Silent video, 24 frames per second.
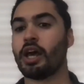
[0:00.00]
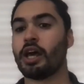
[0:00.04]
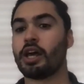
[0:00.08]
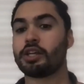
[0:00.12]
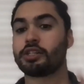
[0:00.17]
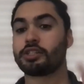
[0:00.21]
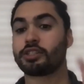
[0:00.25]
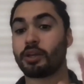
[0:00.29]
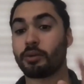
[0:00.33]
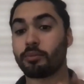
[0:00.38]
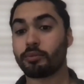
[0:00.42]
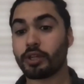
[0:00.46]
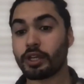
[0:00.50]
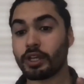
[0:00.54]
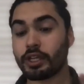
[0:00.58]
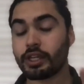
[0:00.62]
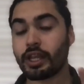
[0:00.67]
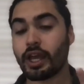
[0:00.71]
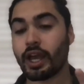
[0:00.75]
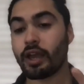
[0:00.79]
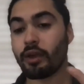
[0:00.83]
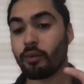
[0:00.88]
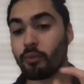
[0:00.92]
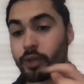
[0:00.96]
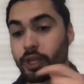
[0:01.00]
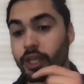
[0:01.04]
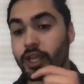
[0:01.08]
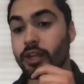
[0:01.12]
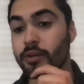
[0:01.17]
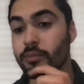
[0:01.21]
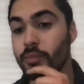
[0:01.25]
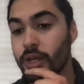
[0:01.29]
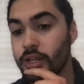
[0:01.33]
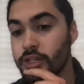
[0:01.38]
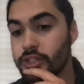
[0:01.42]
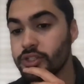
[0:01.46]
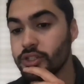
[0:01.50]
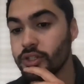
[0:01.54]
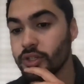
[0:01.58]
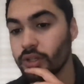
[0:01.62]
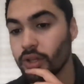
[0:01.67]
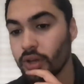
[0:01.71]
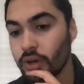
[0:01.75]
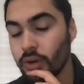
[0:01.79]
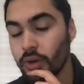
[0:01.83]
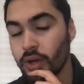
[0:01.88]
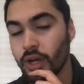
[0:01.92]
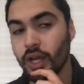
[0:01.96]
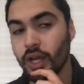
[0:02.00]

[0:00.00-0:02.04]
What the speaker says: Something that we can mention though,